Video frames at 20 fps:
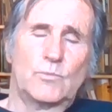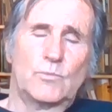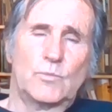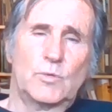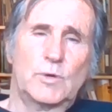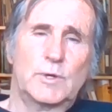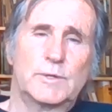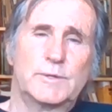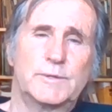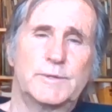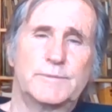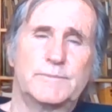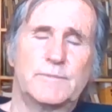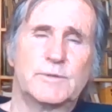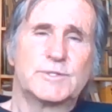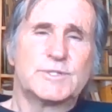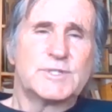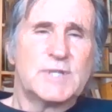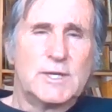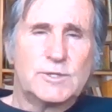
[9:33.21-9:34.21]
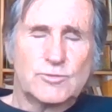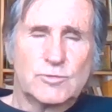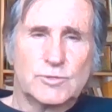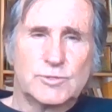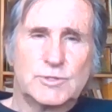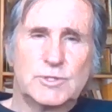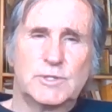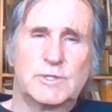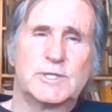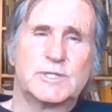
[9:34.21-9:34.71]
were central
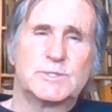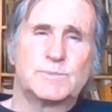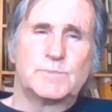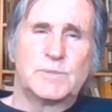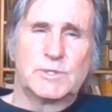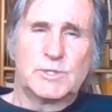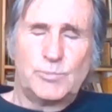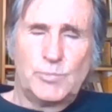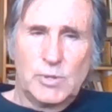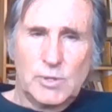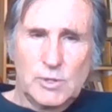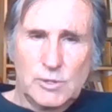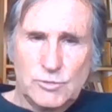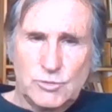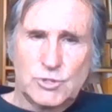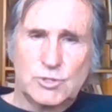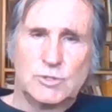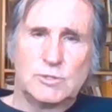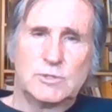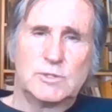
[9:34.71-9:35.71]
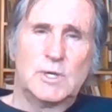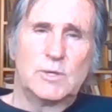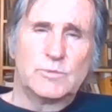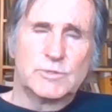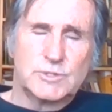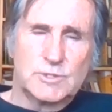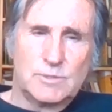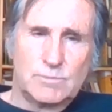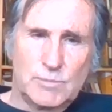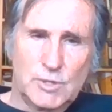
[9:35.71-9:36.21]
to this, but the pollution that
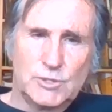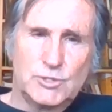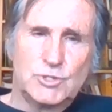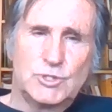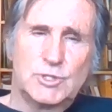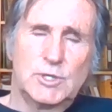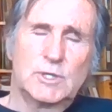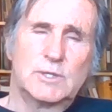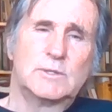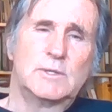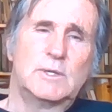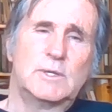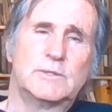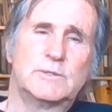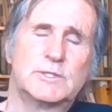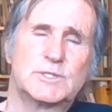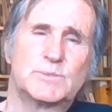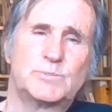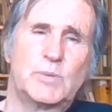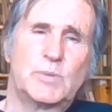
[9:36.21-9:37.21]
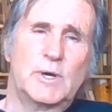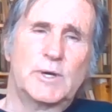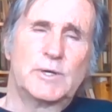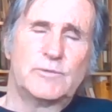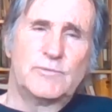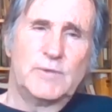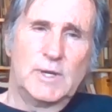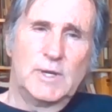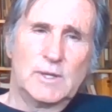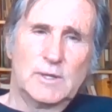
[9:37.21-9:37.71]
was emerging in this part
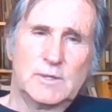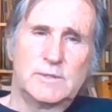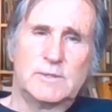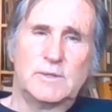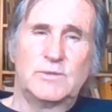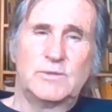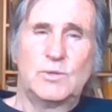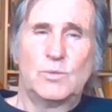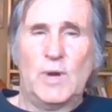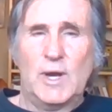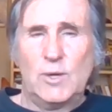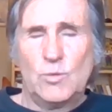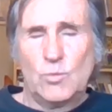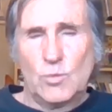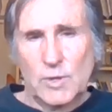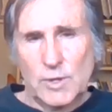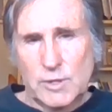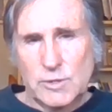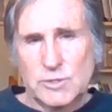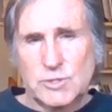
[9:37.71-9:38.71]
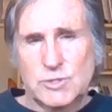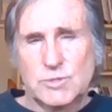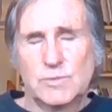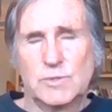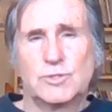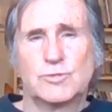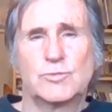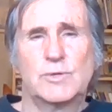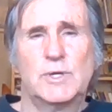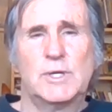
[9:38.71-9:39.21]
of England and the way workers
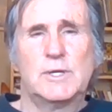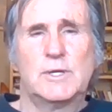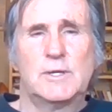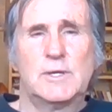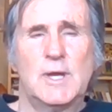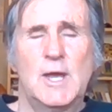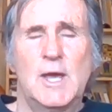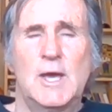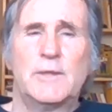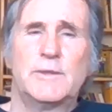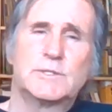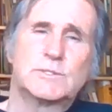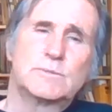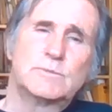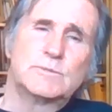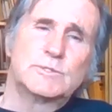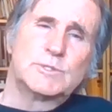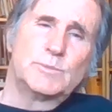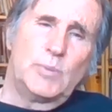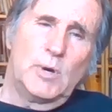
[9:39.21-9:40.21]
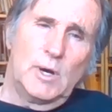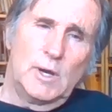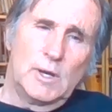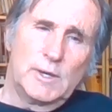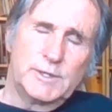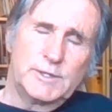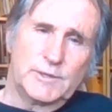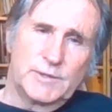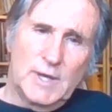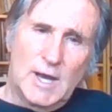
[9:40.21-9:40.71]
were treated, this was
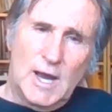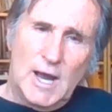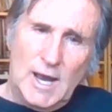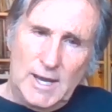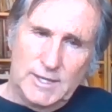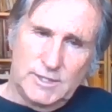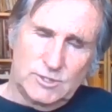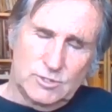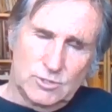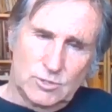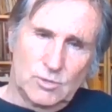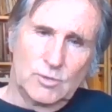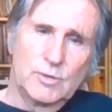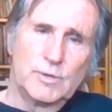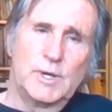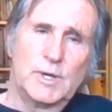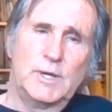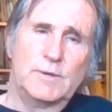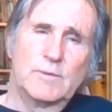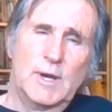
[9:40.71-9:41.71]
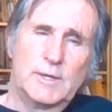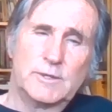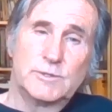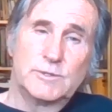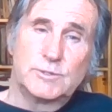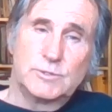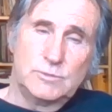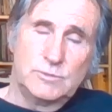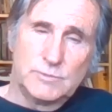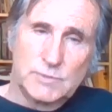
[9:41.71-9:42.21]
appalling to the high Tory
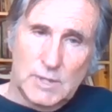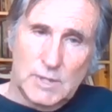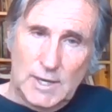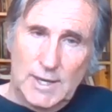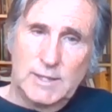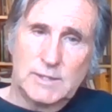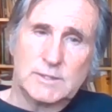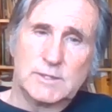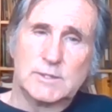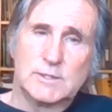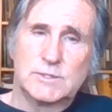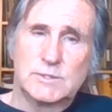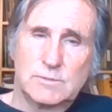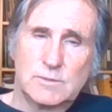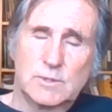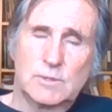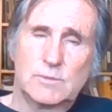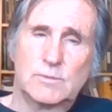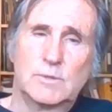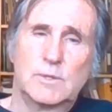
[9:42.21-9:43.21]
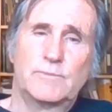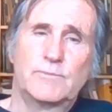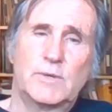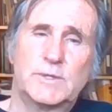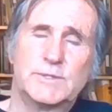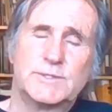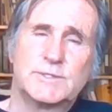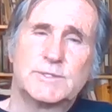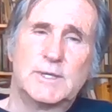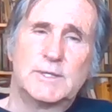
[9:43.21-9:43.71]
writers who in the Lake District were in
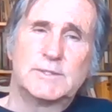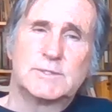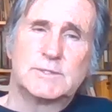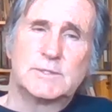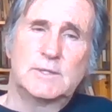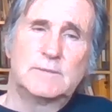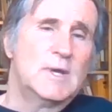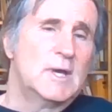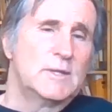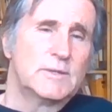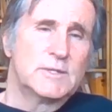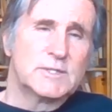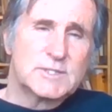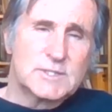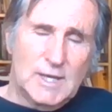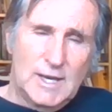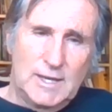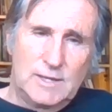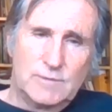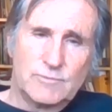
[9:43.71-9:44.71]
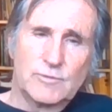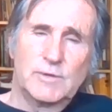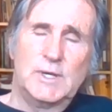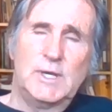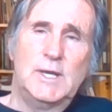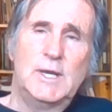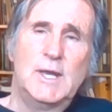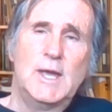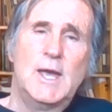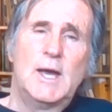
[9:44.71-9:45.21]
one sense. And the
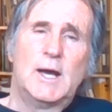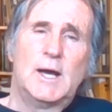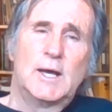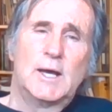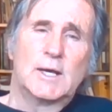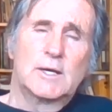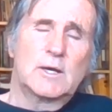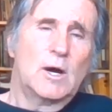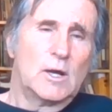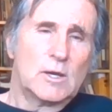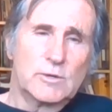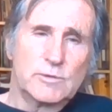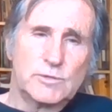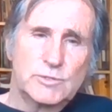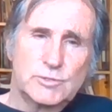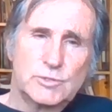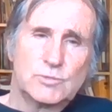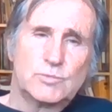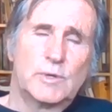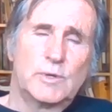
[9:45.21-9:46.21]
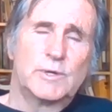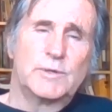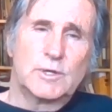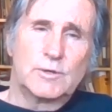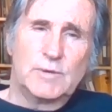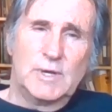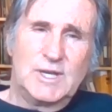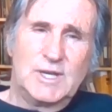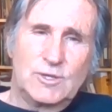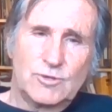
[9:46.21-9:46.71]
slavery, Coleridge was one of the
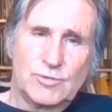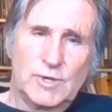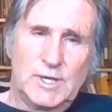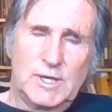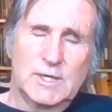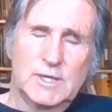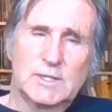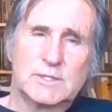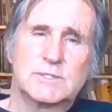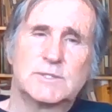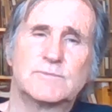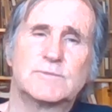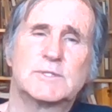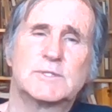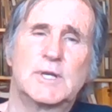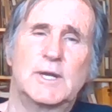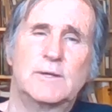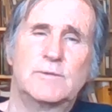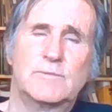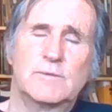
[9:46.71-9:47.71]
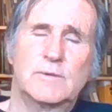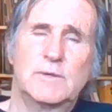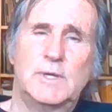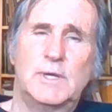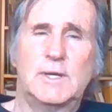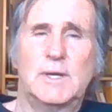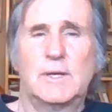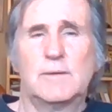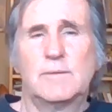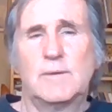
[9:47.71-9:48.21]
great critics of
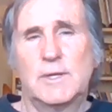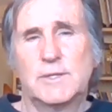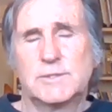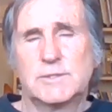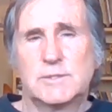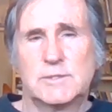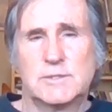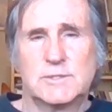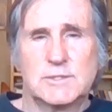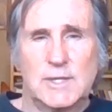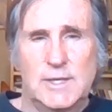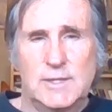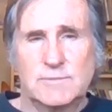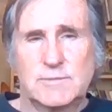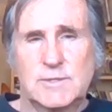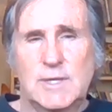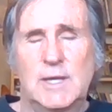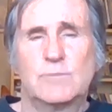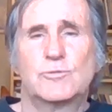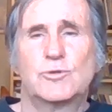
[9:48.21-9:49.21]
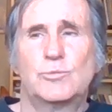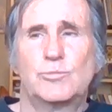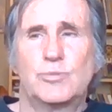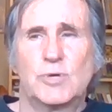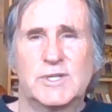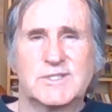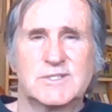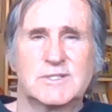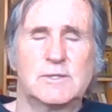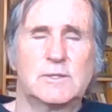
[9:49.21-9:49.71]
slavery, and as the slaves came through
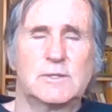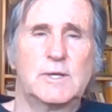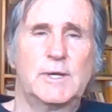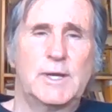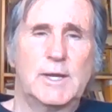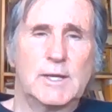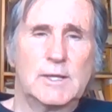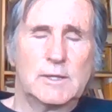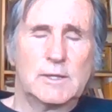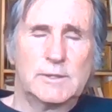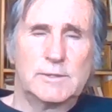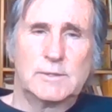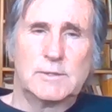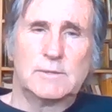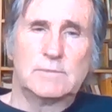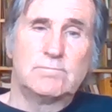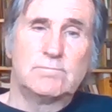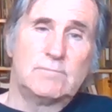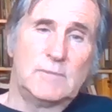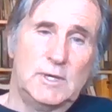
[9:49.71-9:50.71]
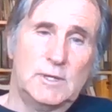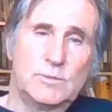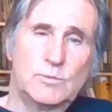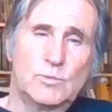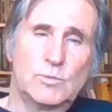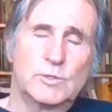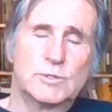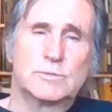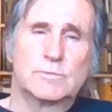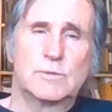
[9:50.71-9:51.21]
Bristol and England, and he and
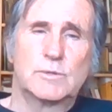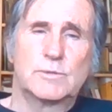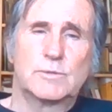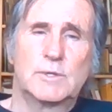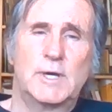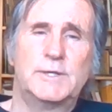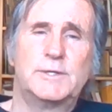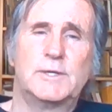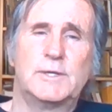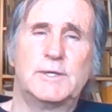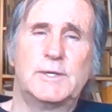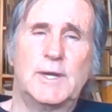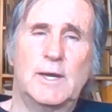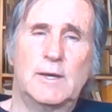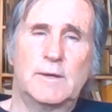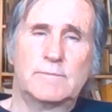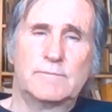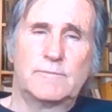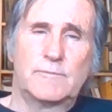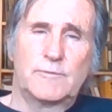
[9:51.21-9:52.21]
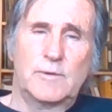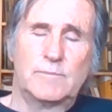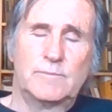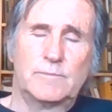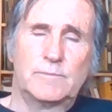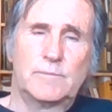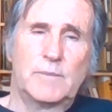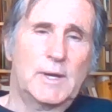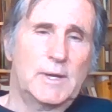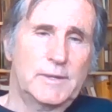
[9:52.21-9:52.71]
Wordsworth were hunted down
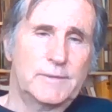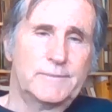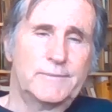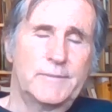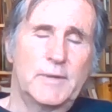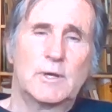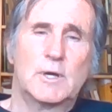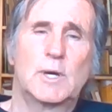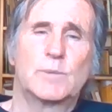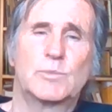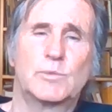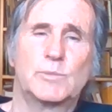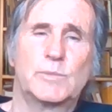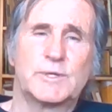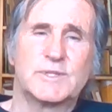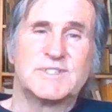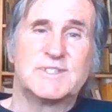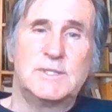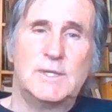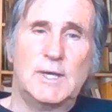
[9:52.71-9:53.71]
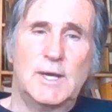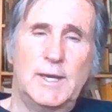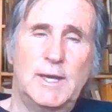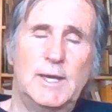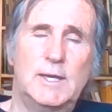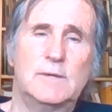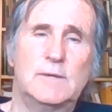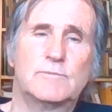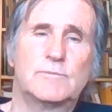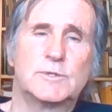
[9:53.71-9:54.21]
by comparable to the
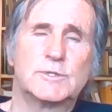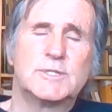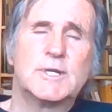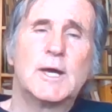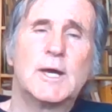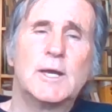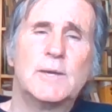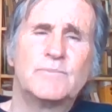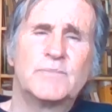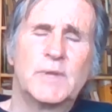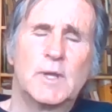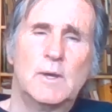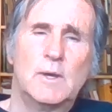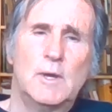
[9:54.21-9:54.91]
CIA of their time.